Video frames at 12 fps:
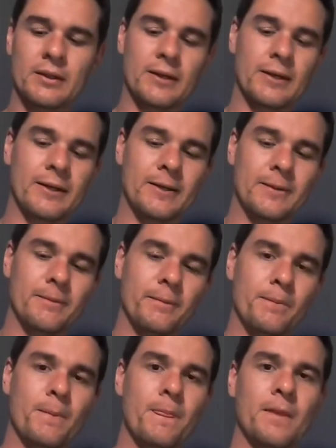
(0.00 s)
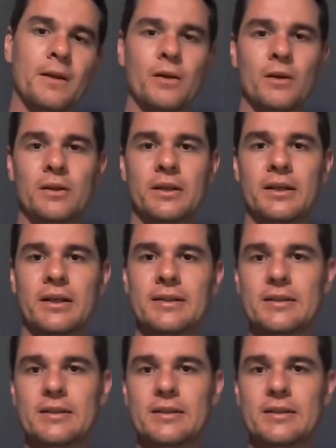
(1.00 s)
then you only get